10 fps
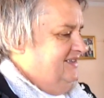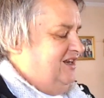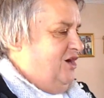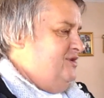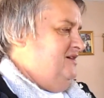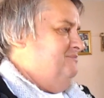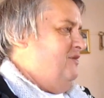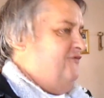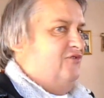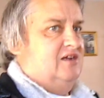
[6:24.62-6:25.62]
Well,
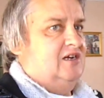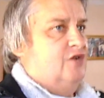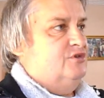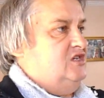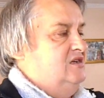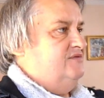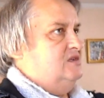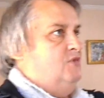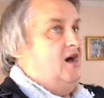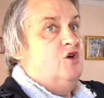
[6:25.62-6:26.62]
my friend Chloe, she lives
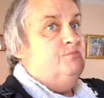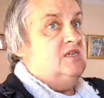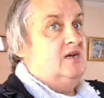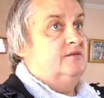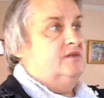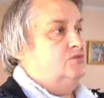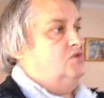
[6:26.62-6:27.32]
in my hometown.